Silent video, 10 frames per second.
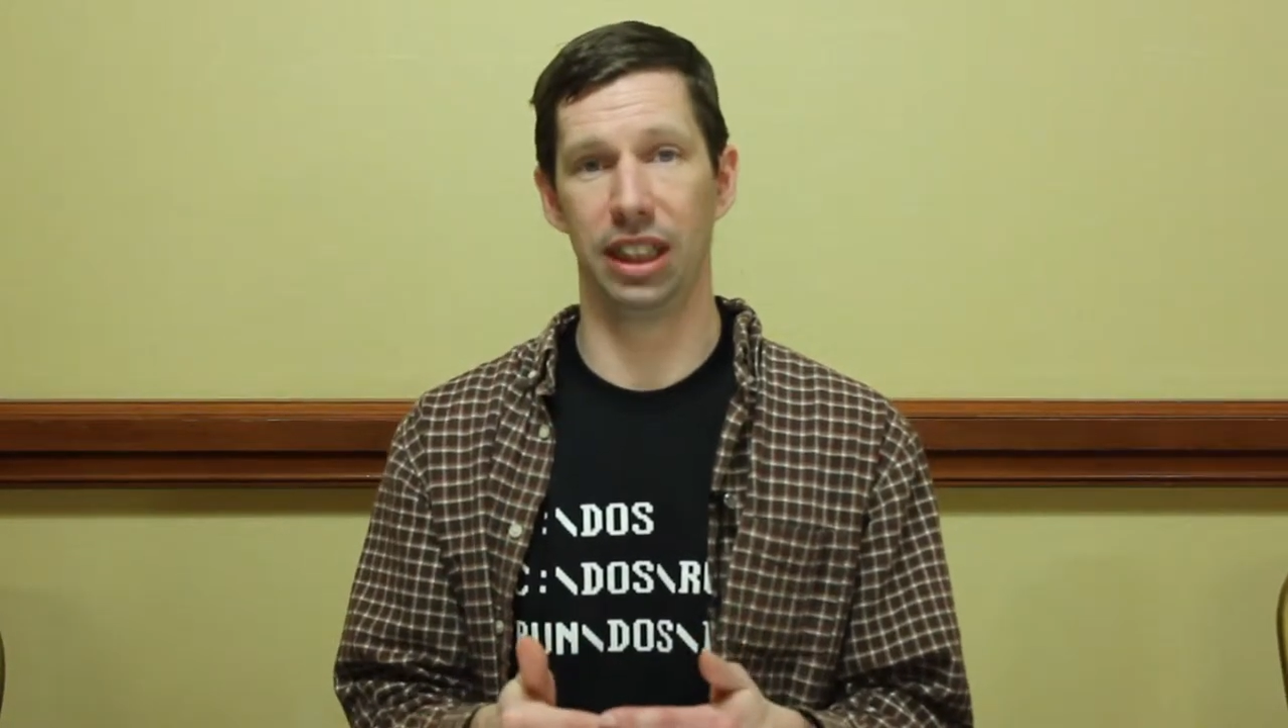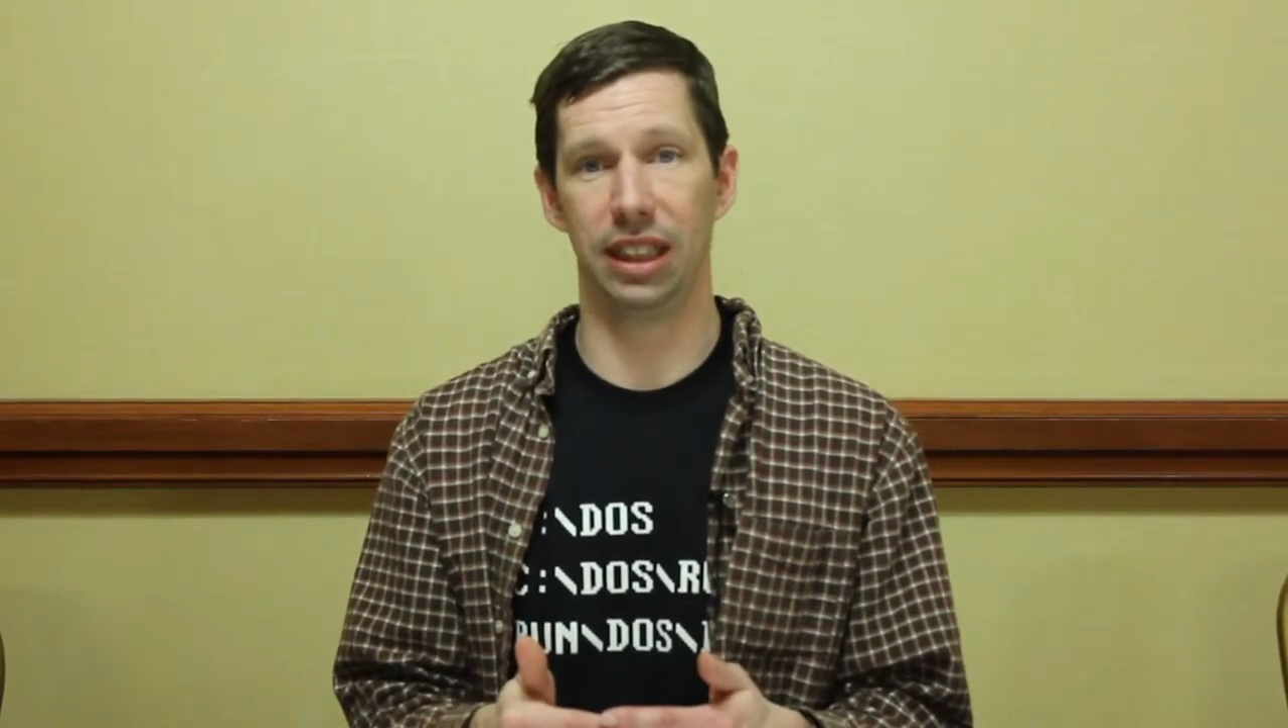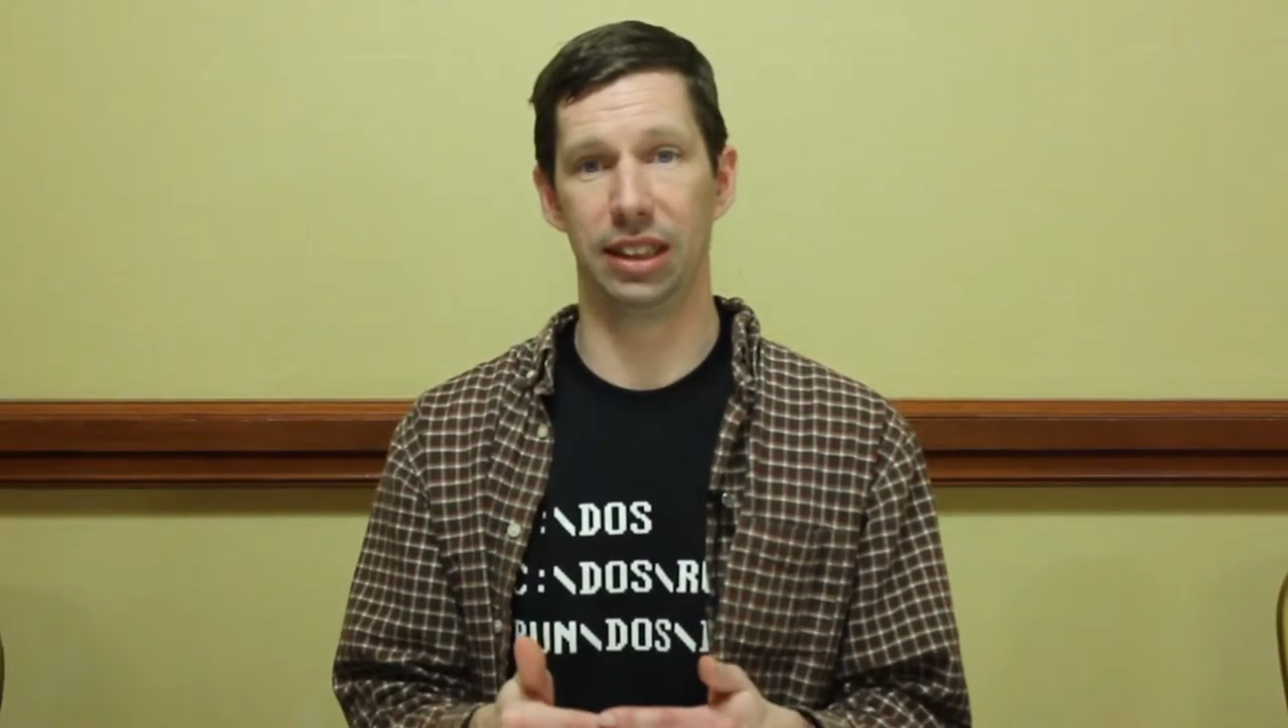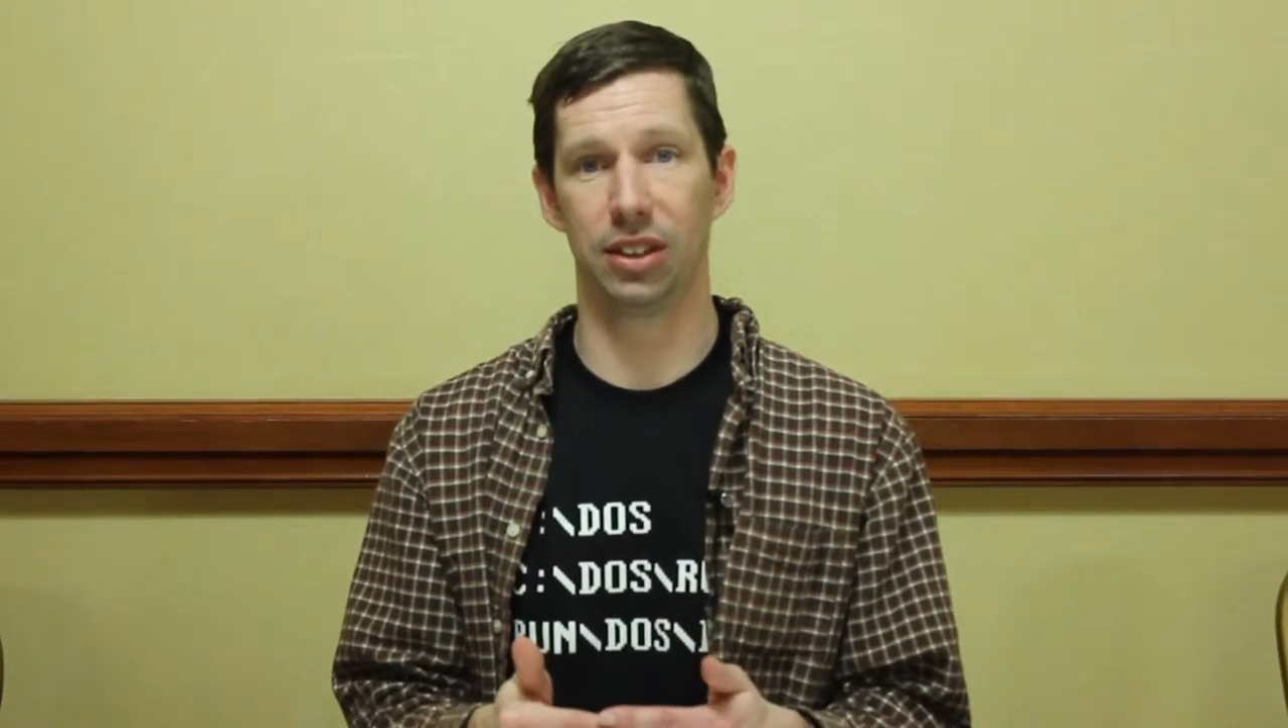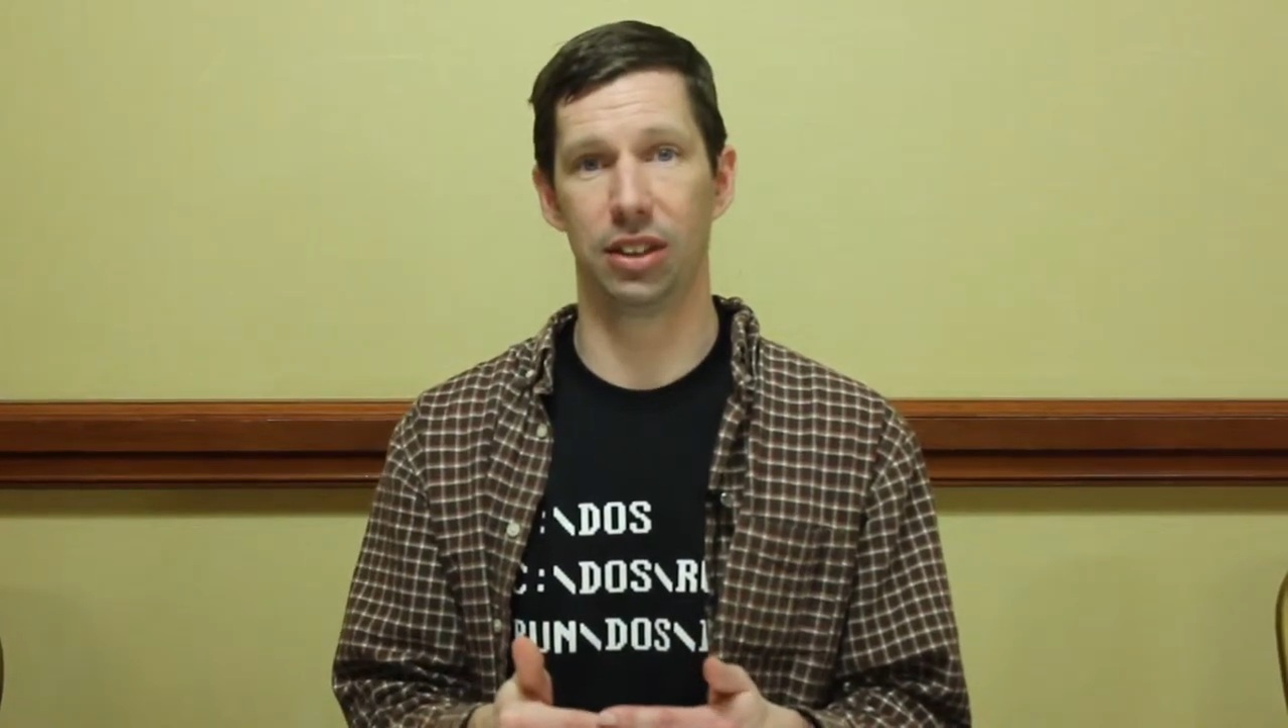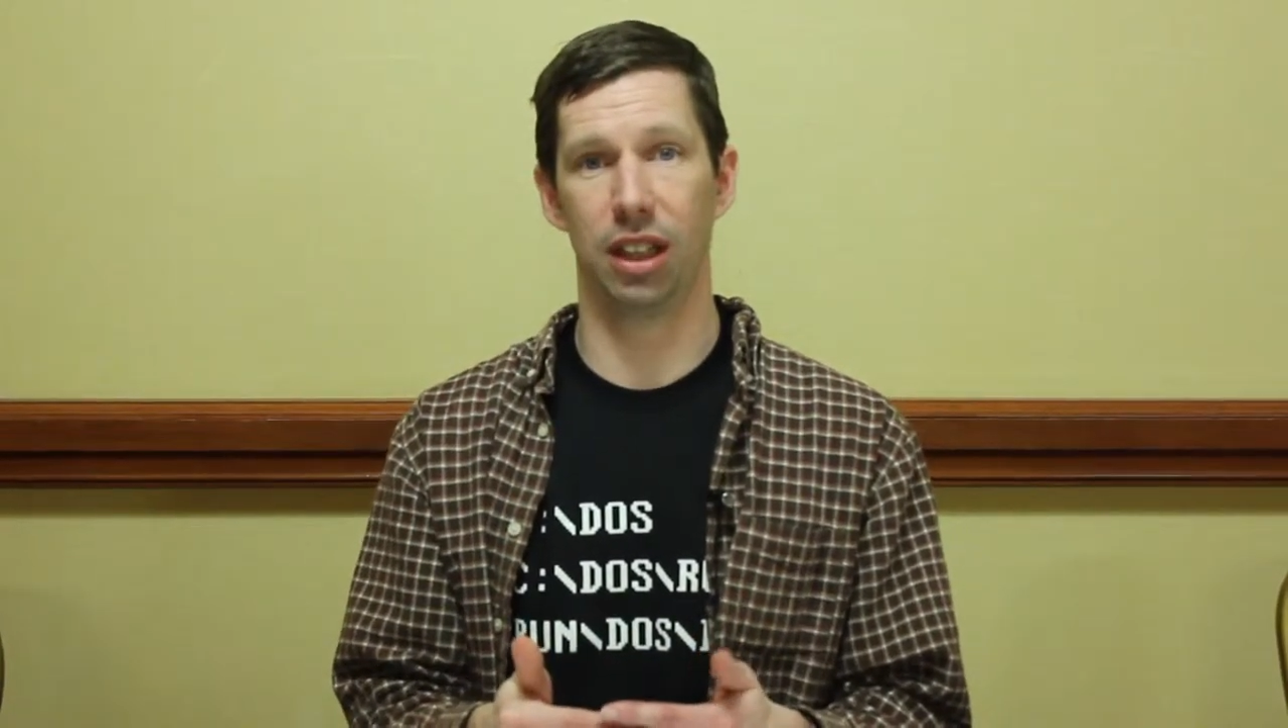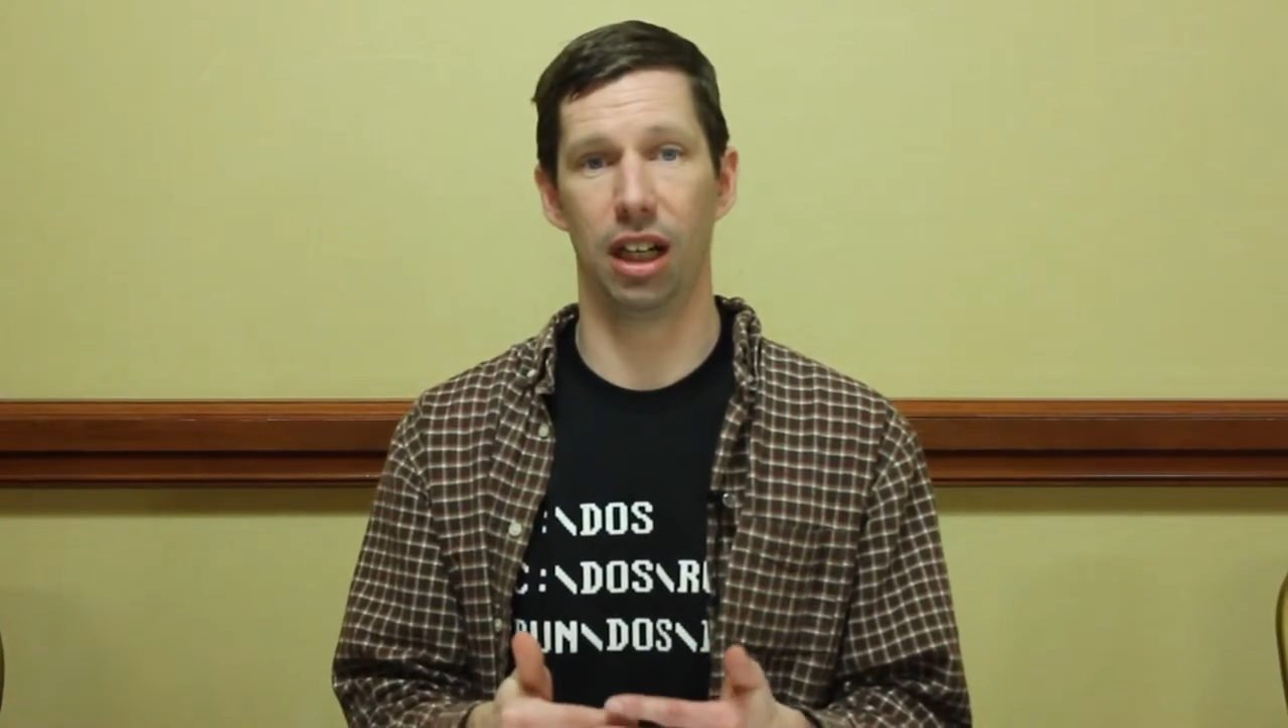is